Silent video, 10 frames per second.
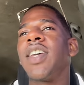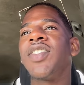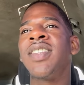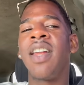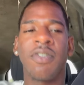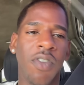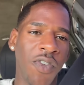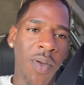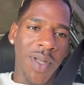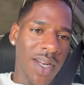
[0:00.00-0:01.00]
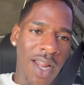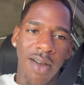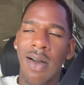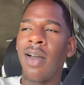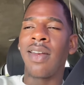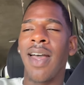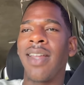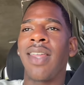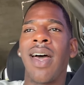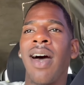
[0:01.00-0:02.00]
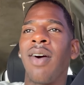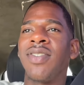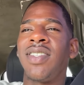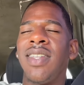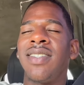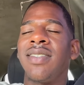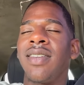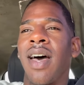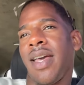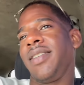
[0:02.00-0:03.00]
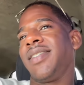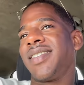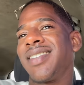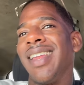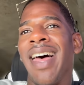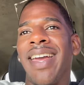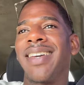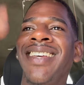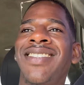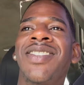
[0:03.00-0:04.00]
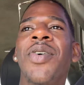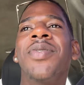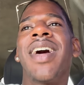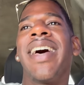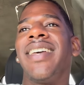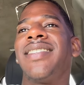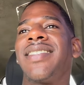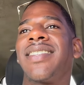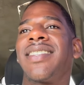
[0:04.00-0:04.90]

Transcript: I just left the viewing and I can't lie, that house is nice. Like, it's so nice.